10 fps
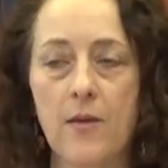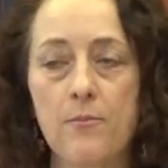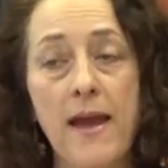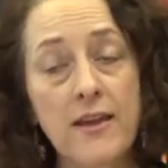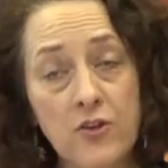
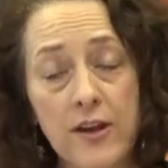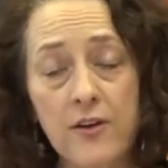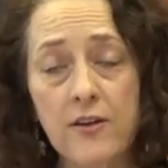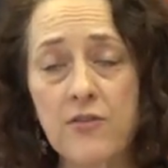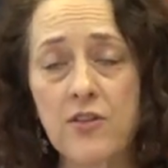major
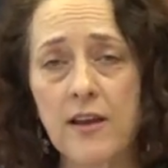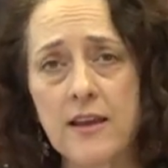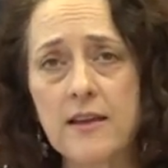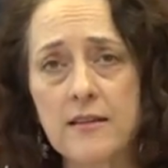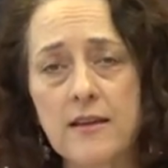area of
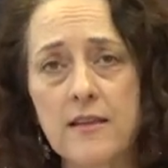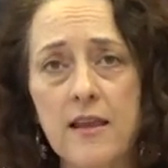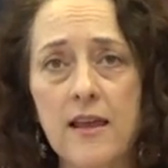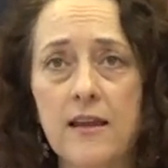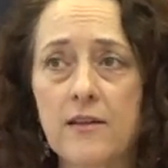study in
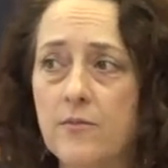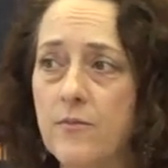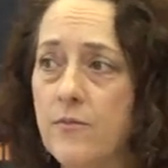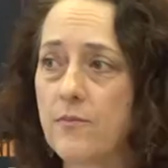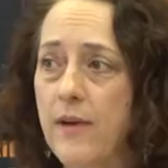their
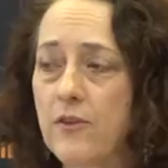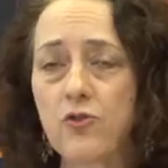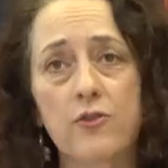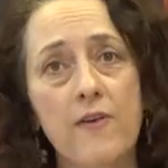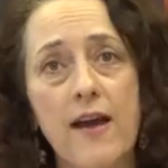
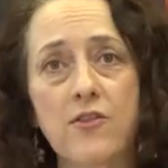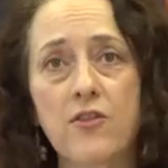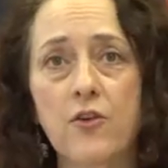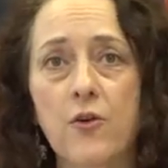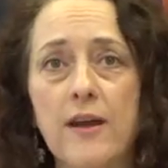Bachelor of Arts
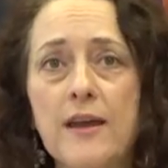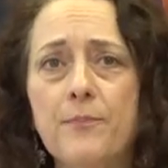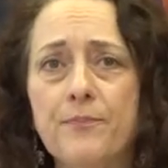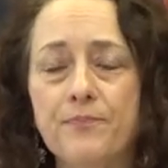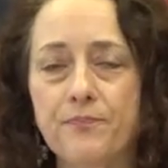degree,